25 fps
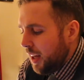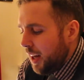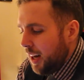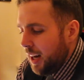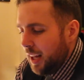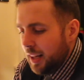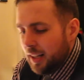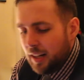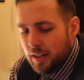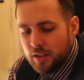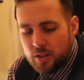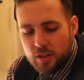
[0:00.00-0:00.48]

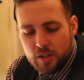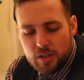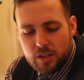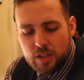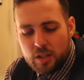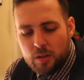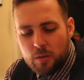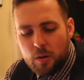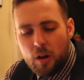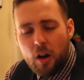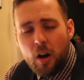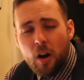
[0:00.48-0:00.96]
And they're just
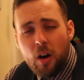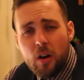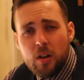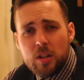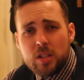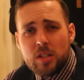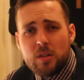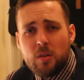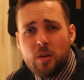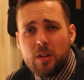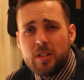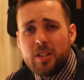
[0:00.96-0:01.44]
doing all
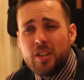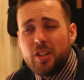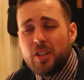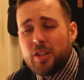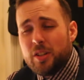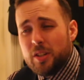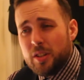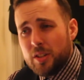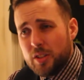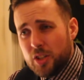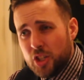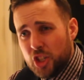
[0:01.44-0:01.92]
sorts of
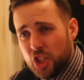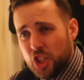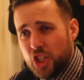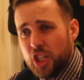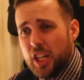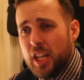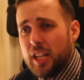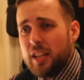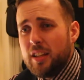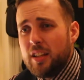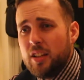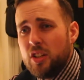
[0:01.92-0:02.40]

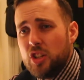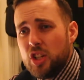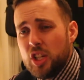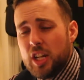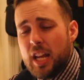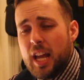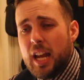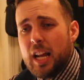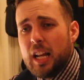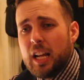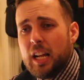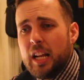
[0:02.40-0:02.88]
shit to
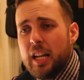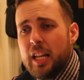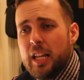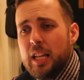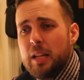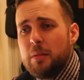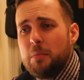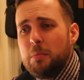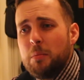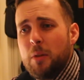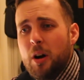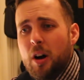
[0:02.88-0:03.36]

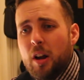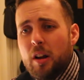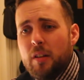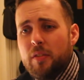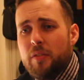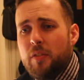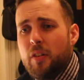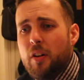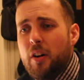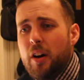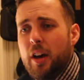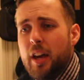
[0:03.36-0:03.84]
genetically
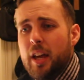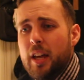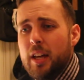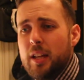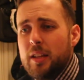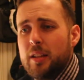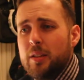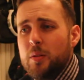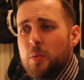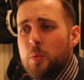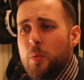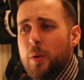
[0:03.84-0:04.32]
modify
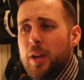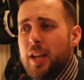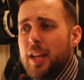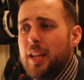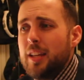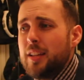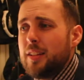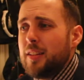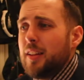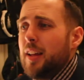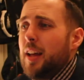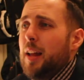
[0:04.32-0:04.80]
the
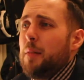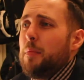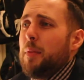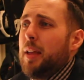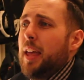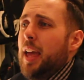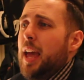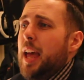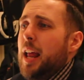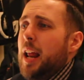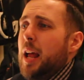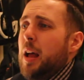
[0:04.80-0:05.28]
wheat and
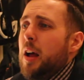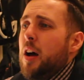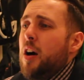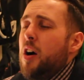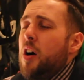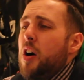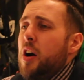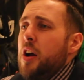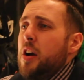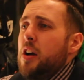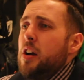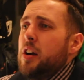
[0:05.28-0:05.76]
get a
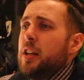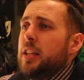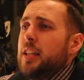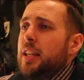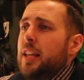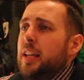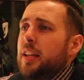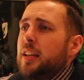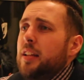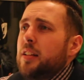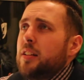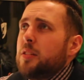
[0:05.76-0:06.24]
higher
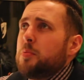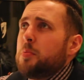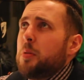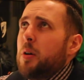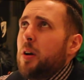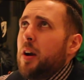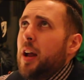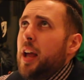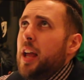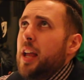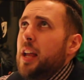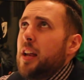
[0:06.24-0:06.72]
yield
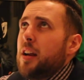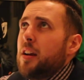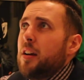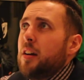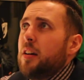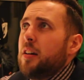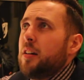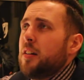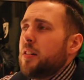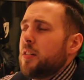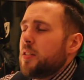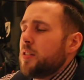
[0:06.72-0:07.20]
per
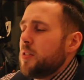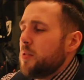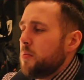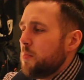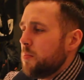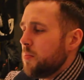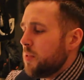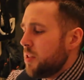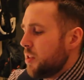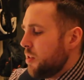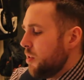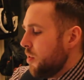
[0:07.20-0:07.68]
acre or
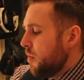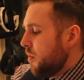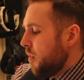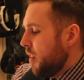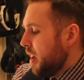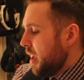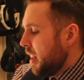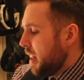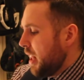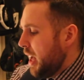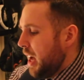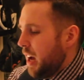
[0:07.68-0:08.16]
some stuff
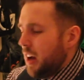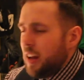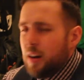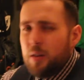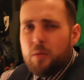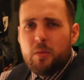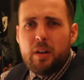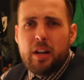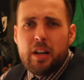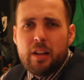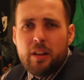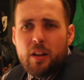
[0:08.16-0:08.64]
like that. I
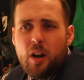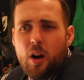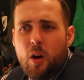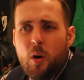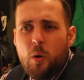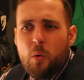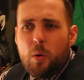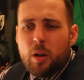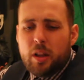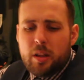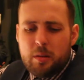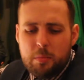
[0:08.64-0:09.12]
don't really
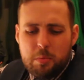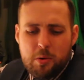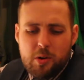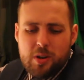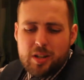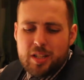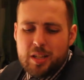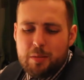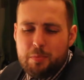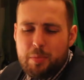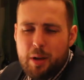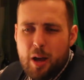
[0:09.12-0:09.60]
know what the book
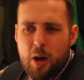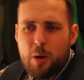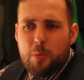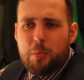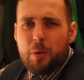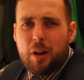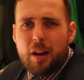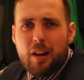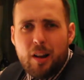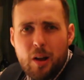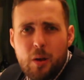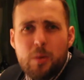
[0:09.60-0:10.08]
is about,
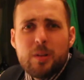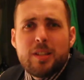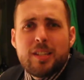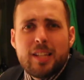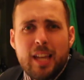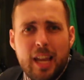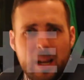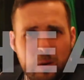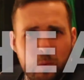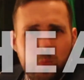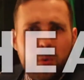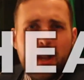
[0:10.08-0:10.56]
but I know it's
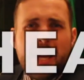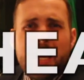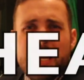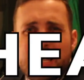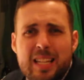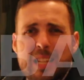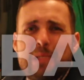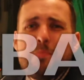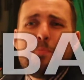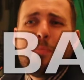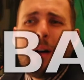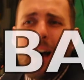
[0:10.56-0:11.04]
saying wheat
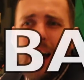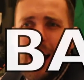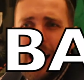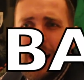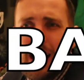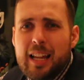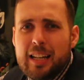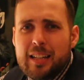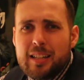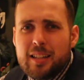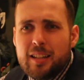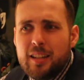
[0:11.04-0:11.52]
is
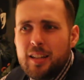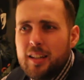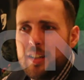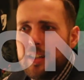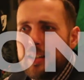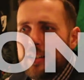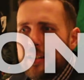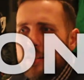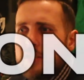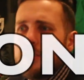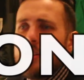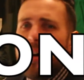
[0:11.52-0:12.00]
bad,
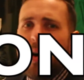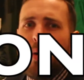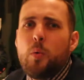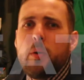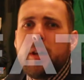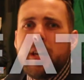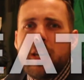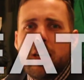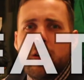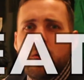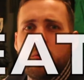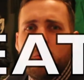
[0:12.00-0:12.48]
don't
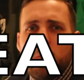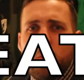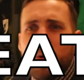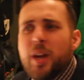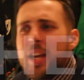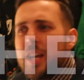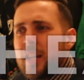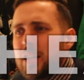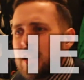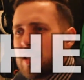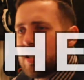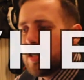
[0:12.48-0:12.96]
eat
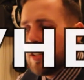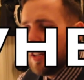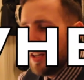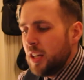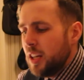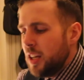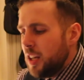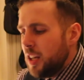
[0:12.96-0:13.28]
wheat.